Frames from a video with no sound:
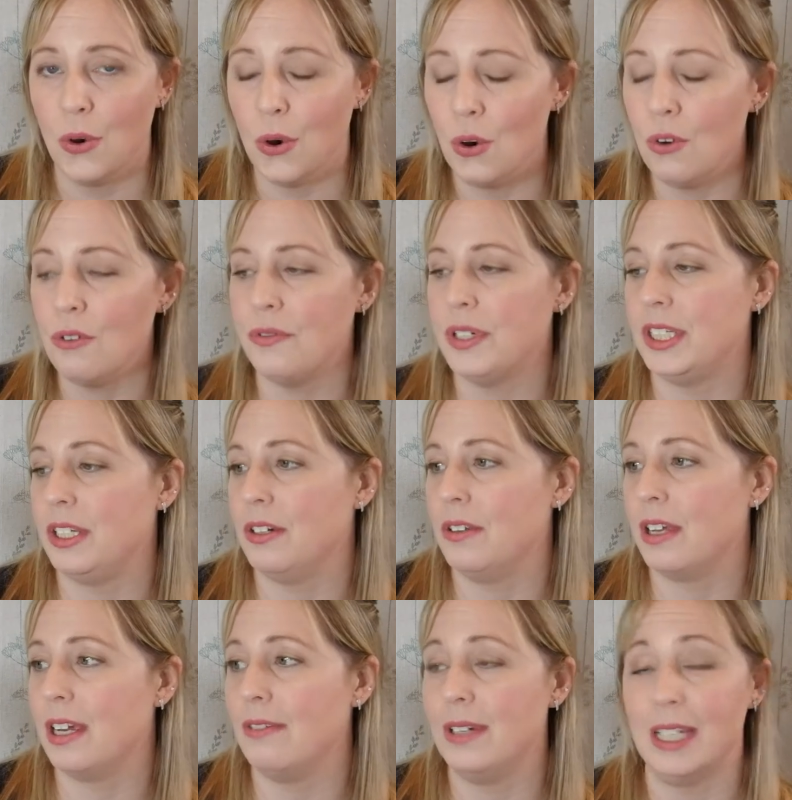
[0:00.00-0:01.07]
haul video
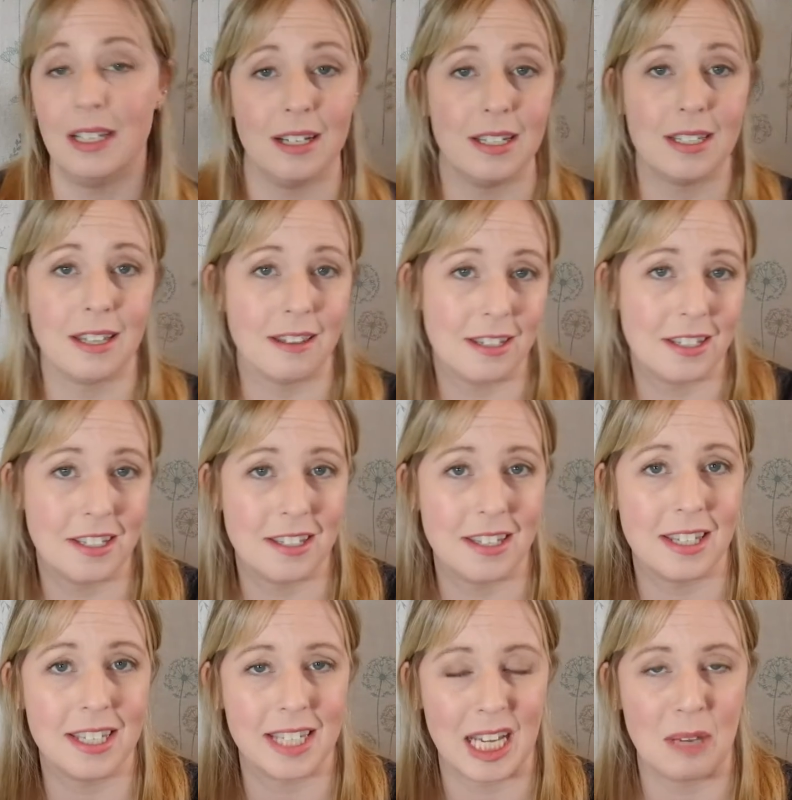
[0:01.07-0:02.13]
that I realised that this is
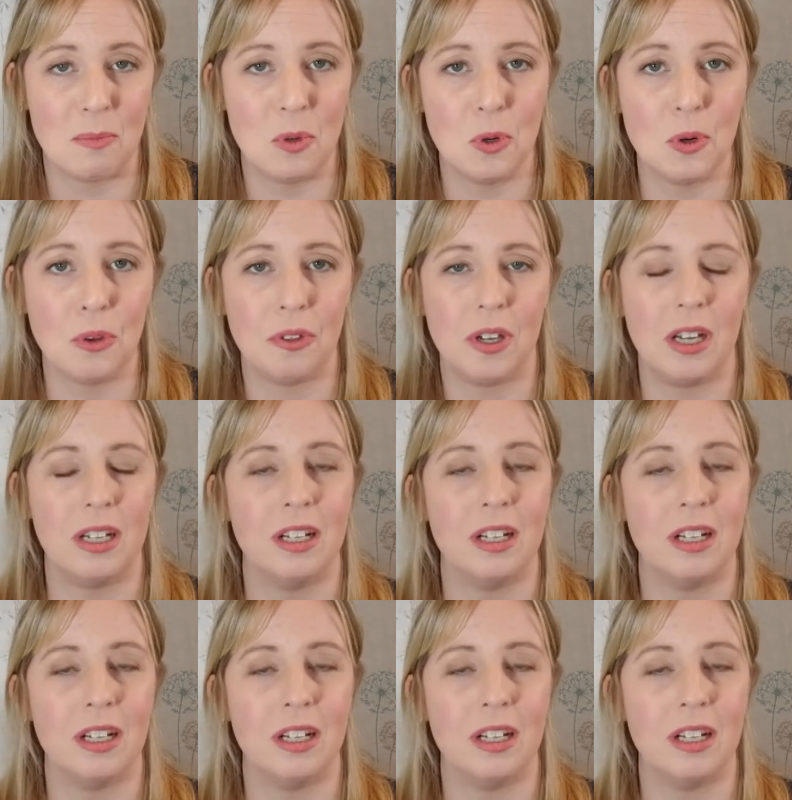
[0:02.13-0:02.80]
the same author